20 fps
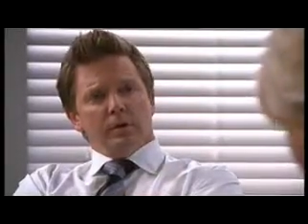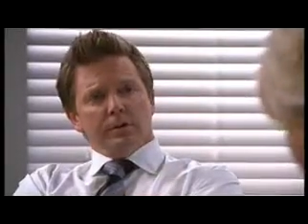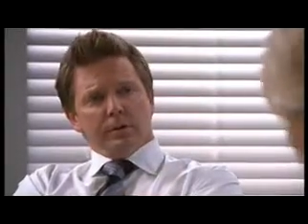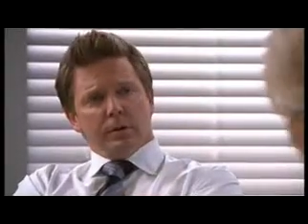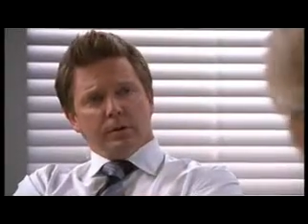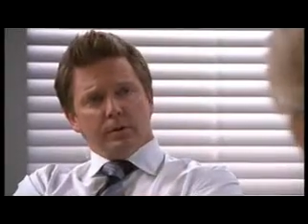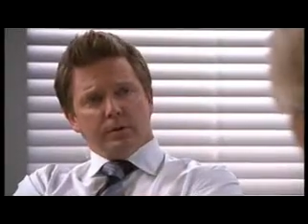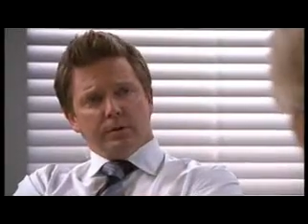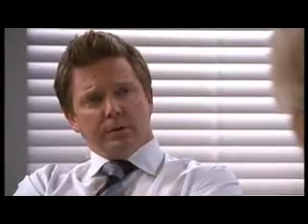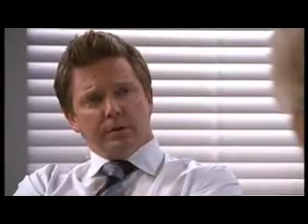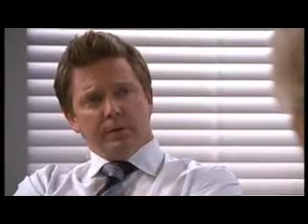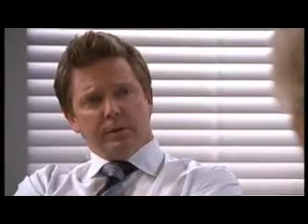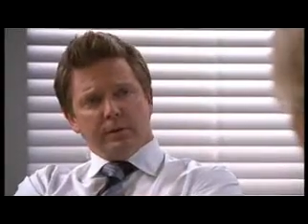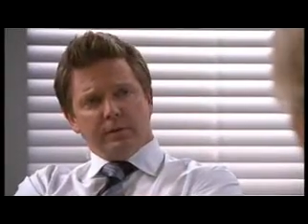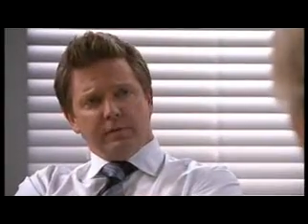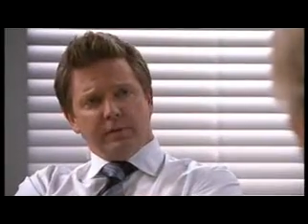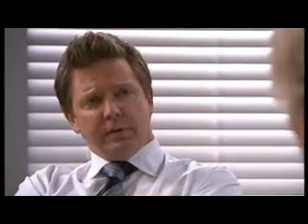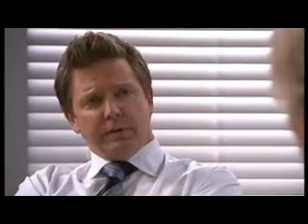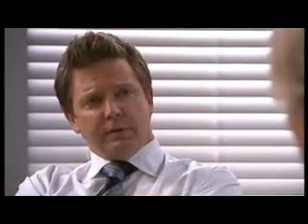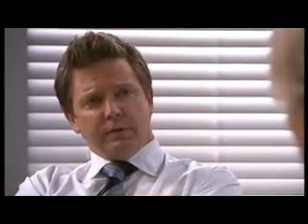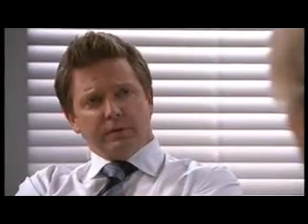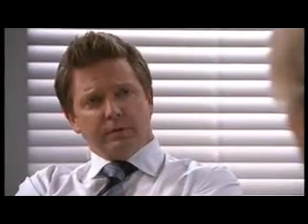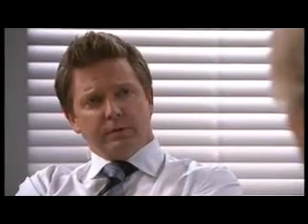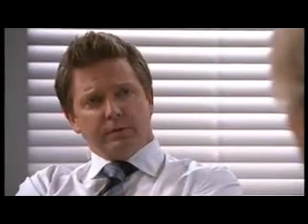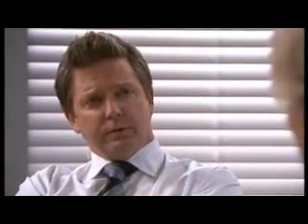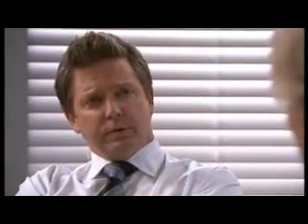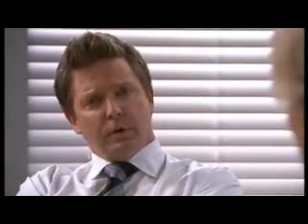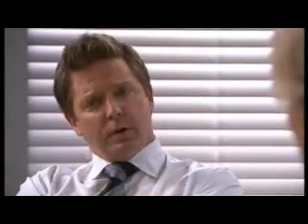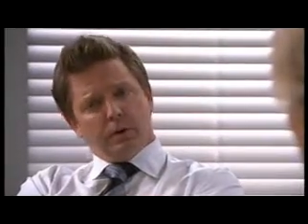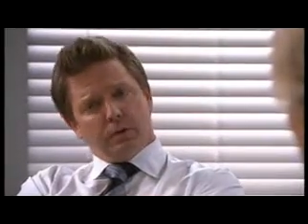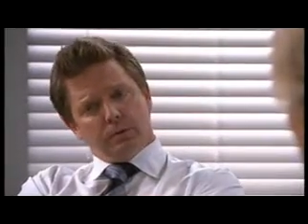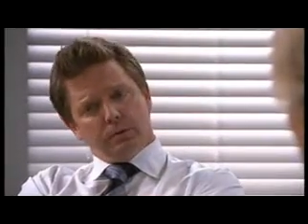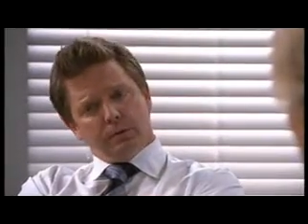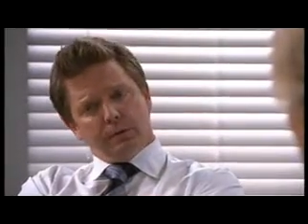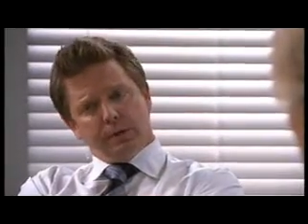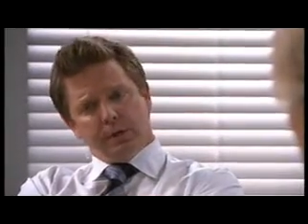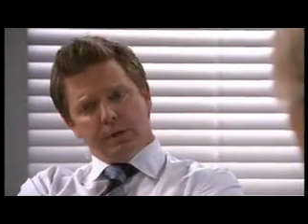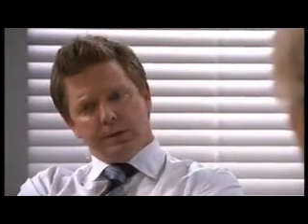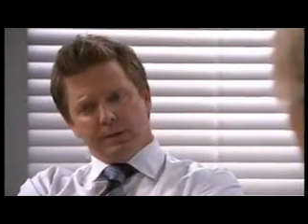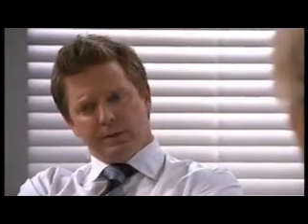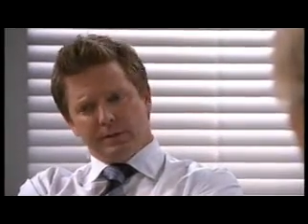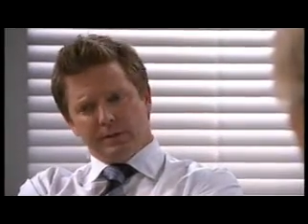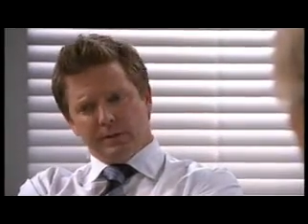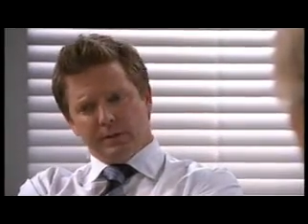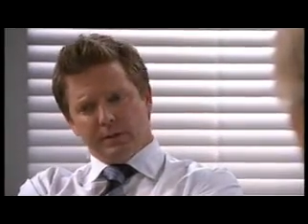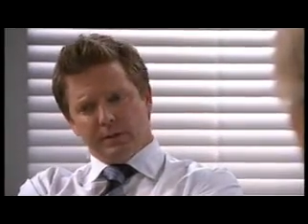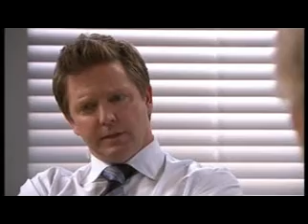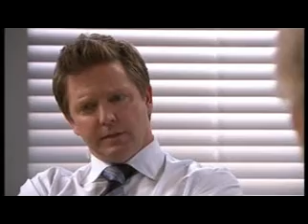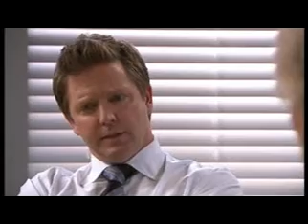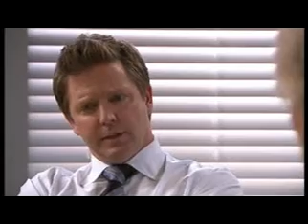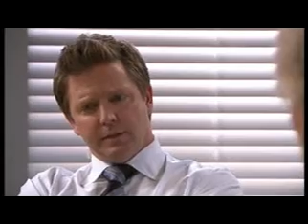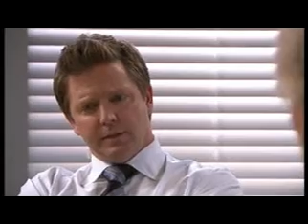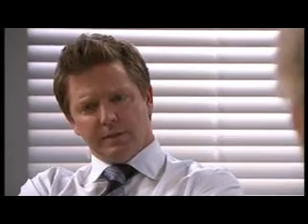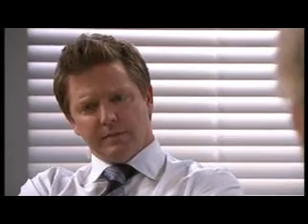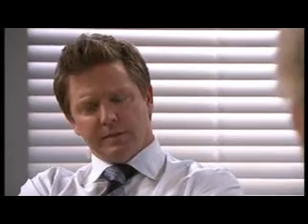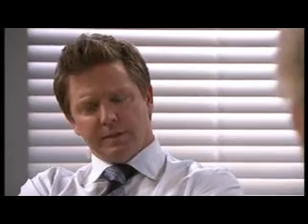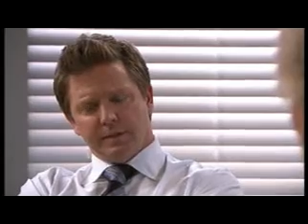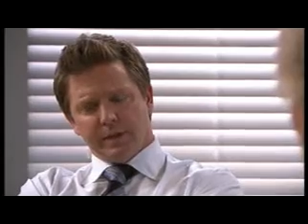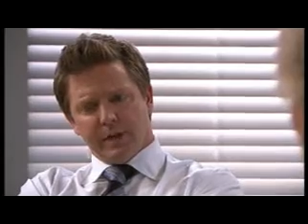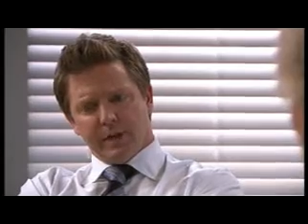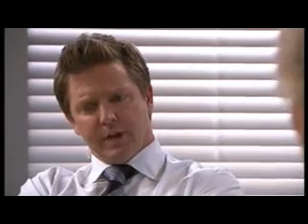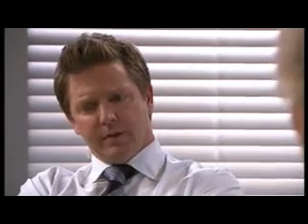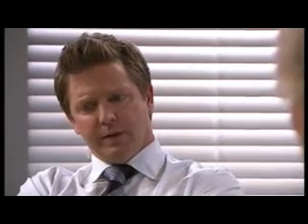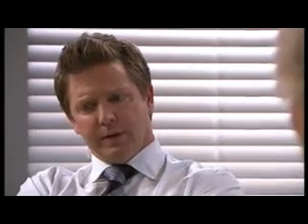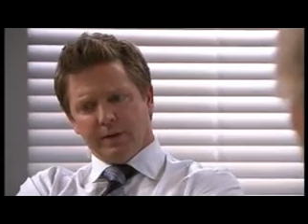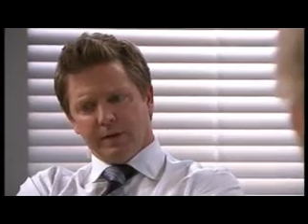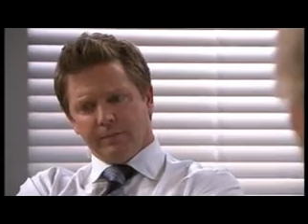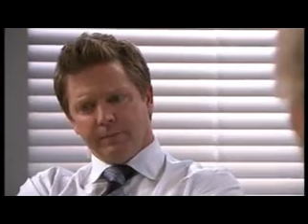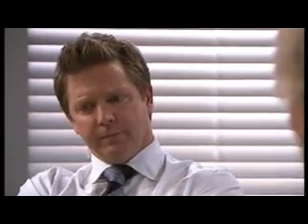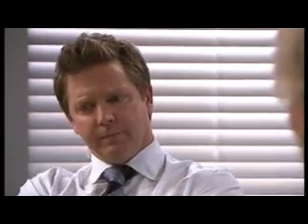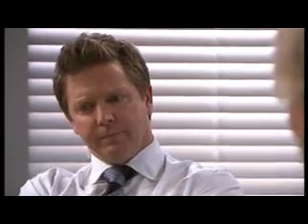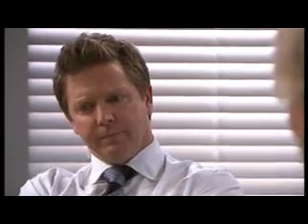So, the infection took hold, hence the extensive scarring.